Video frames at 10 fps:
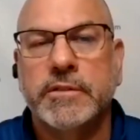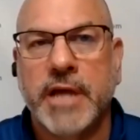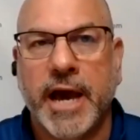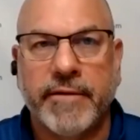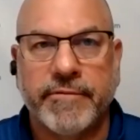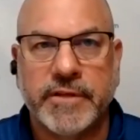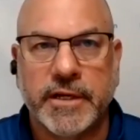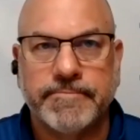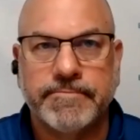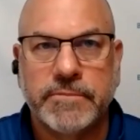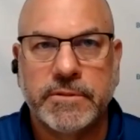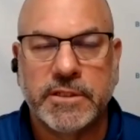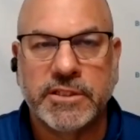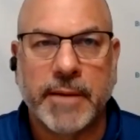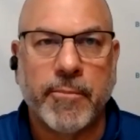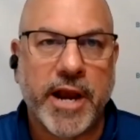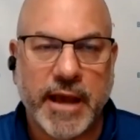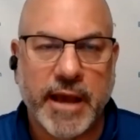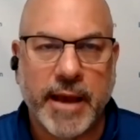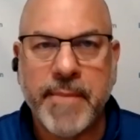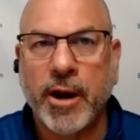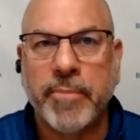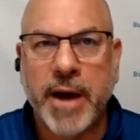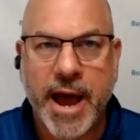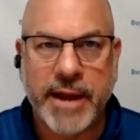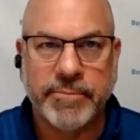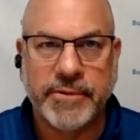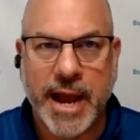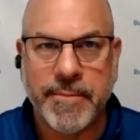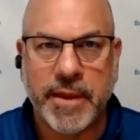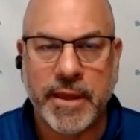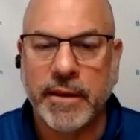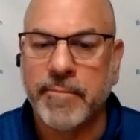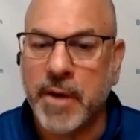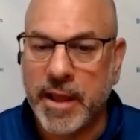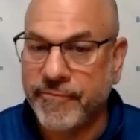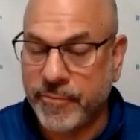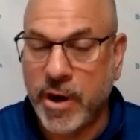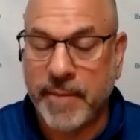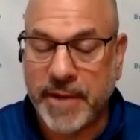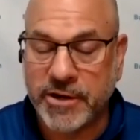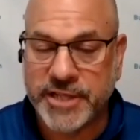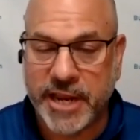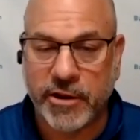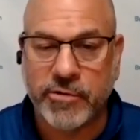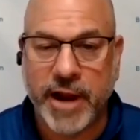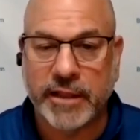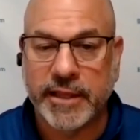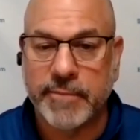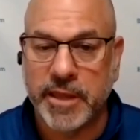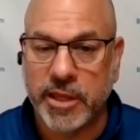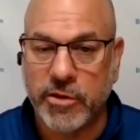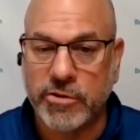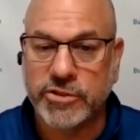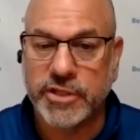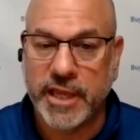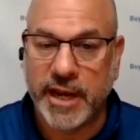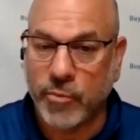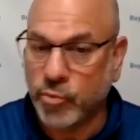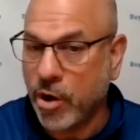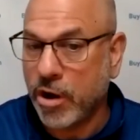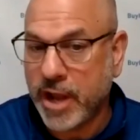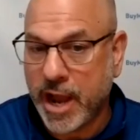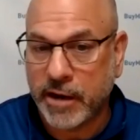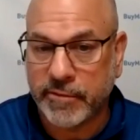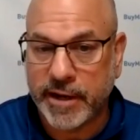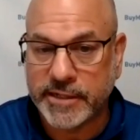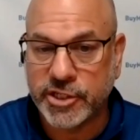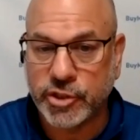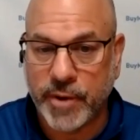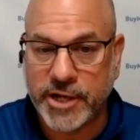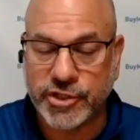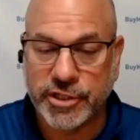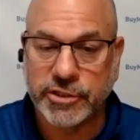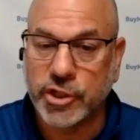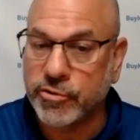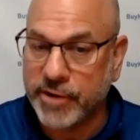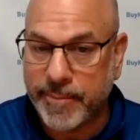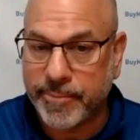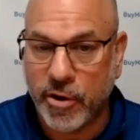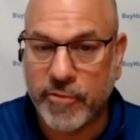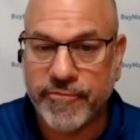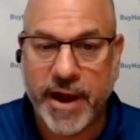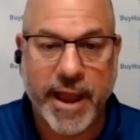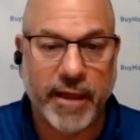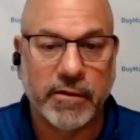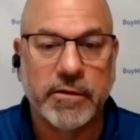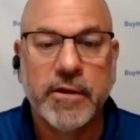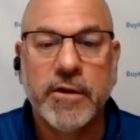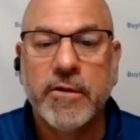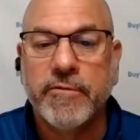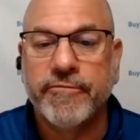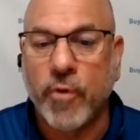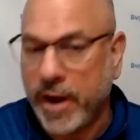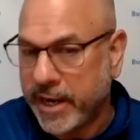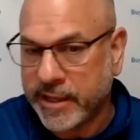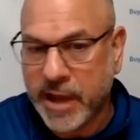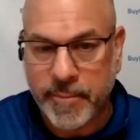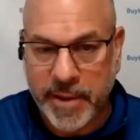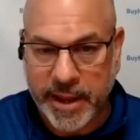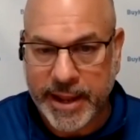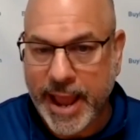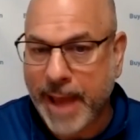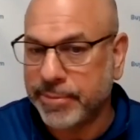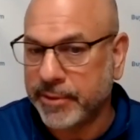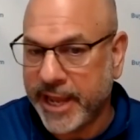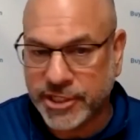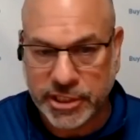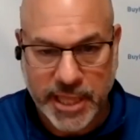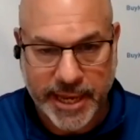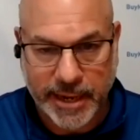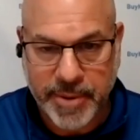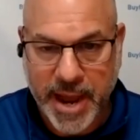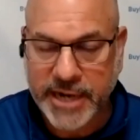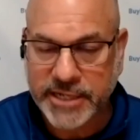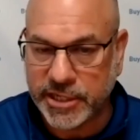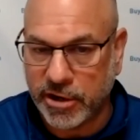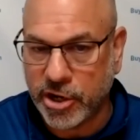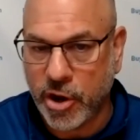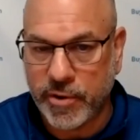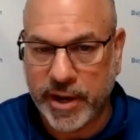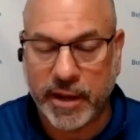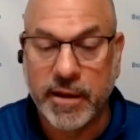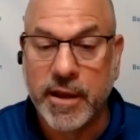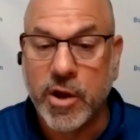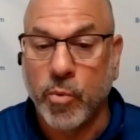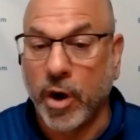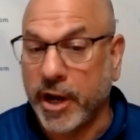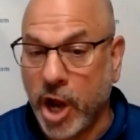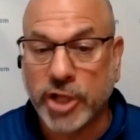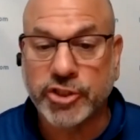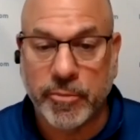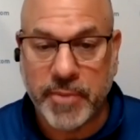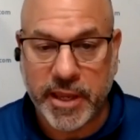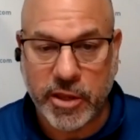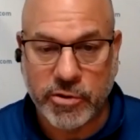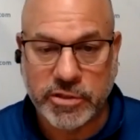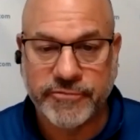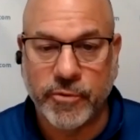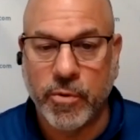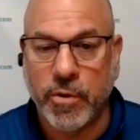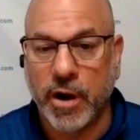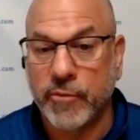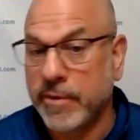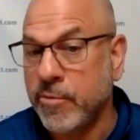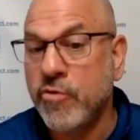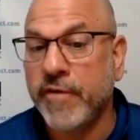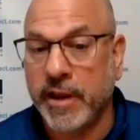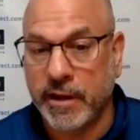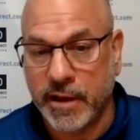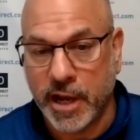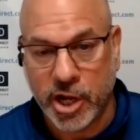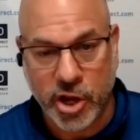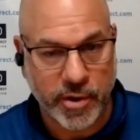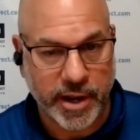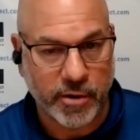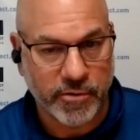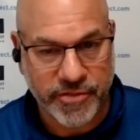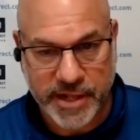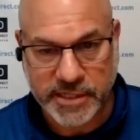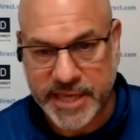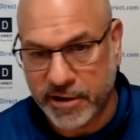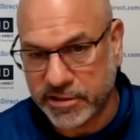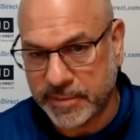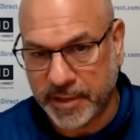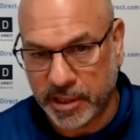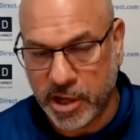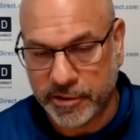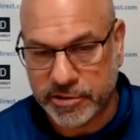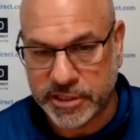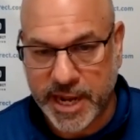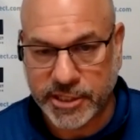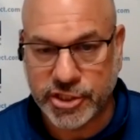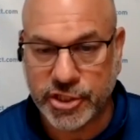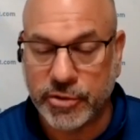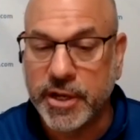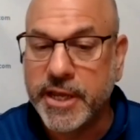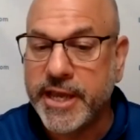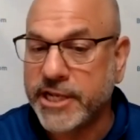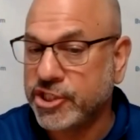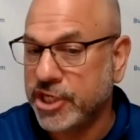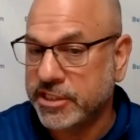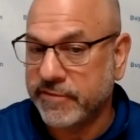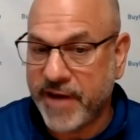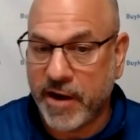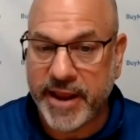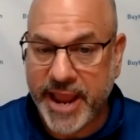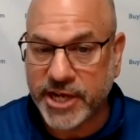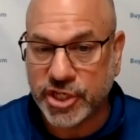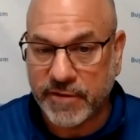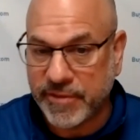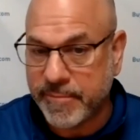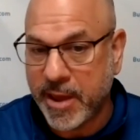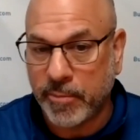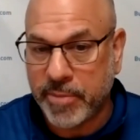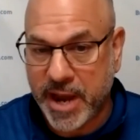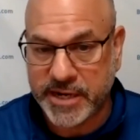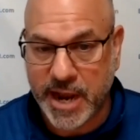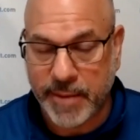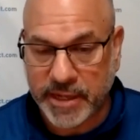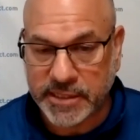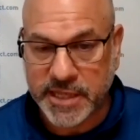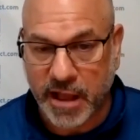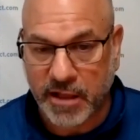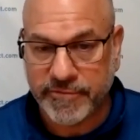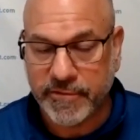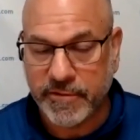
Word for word: kind of the to summarize, a metal bond diamond, from what I'm understanding you correctly, can be used in a raw concrete situation to create profile for an incoming application like an epoxy or coating, where it can also be used for removing a coating or thin set or something along those lines too. It's just a variation of the metal bond diamond itself.